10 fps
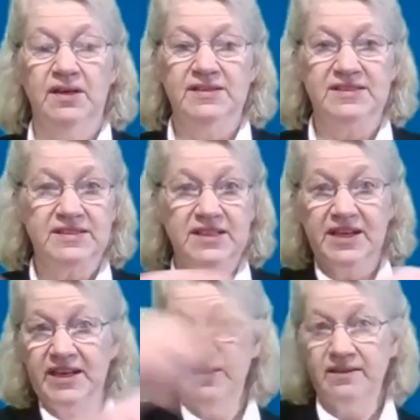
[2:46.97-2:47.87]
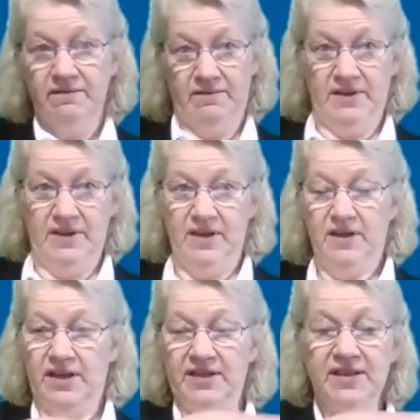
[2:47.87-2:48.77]
sitting
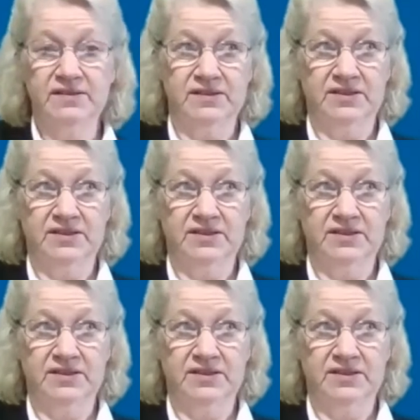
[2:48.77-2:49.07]
in a